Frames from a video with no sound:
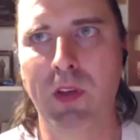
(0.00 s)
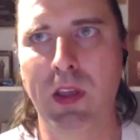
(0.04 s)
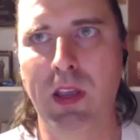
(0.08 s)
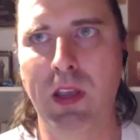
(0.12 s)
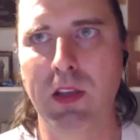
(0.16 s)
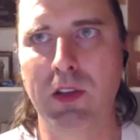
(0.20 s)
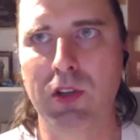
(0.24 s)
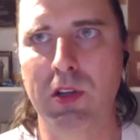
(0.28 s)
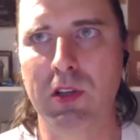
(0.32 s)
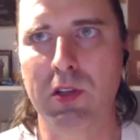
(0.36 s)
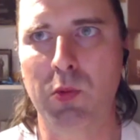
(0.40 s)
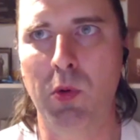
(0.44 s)
I
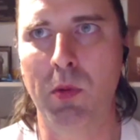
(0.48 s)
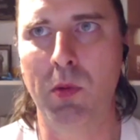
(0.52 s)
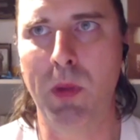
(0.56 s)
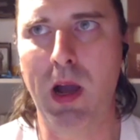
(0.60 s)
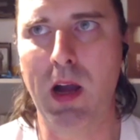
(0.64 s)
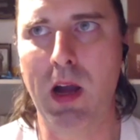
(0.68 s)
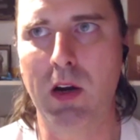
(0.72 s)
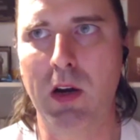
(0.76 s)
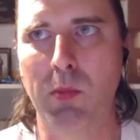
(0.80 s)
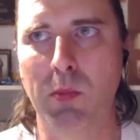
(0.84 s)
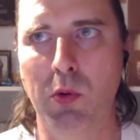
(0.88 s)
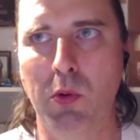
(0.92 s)
think it's just
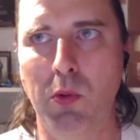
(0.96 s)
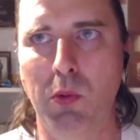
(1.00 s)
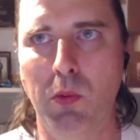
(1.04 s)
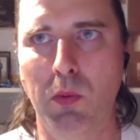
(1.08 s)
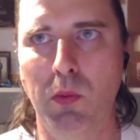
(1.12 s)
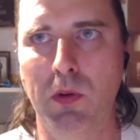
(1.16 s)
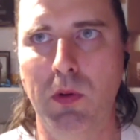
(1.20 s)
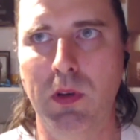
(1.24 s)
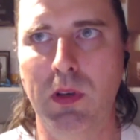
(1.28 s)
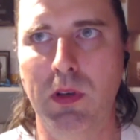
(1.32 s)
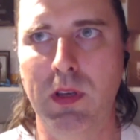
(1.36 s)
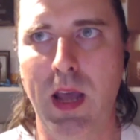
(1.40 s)

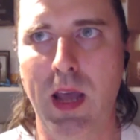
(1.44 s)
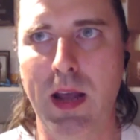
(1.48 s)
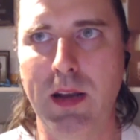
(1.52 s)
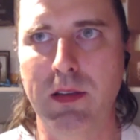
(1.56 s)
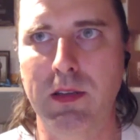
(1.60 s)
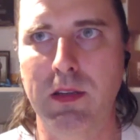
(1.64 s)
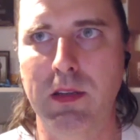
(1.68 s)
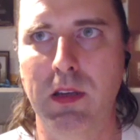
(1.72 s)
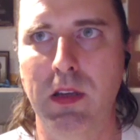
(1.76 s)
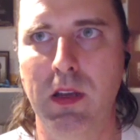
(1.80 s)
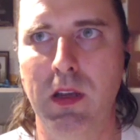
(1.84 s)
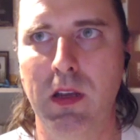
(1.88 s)
remarkable
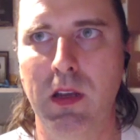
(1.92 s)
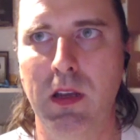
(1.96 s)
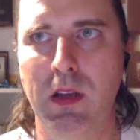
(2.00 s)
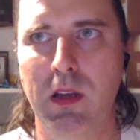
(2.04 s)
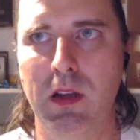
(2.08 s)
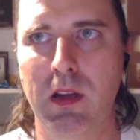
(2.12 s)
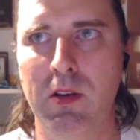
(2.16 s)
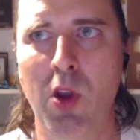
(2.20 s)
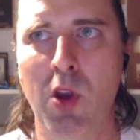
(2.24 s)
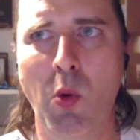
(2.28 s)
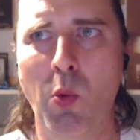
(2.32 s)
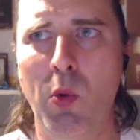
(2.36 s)
that
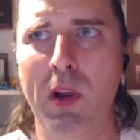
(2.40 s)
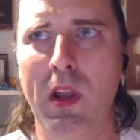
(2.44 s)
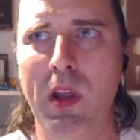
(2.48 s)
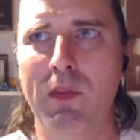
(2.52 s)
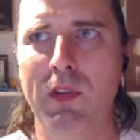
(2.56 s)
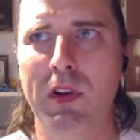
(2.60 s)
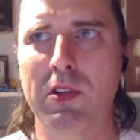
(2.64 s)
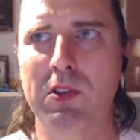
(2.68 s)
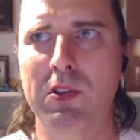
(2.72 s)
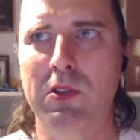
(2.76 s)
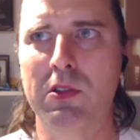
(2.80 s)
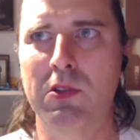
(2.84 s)
no one
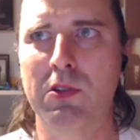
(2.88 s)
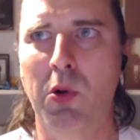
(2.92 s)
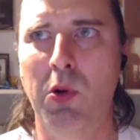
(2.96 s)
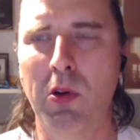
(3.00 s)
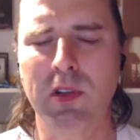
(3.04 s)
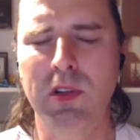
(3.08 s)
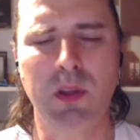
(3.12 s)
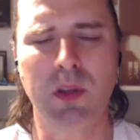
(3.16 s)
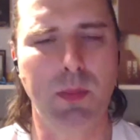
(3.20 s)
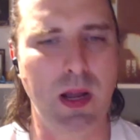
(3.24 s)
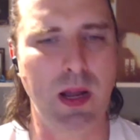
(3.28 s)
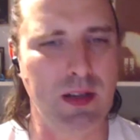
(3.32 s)
ever
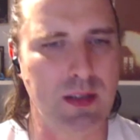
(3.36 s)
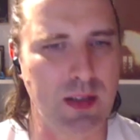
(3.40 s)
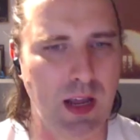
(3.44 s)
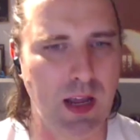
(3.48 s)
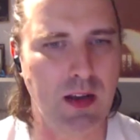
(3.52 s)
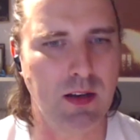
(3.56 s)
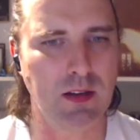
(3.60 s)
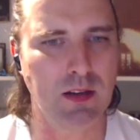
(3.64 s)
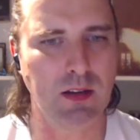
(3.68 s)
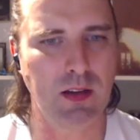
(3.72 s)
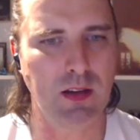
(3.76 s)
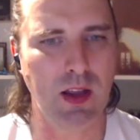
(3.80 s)
talks about
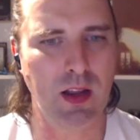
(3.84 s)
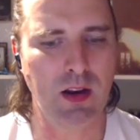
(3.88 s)
that.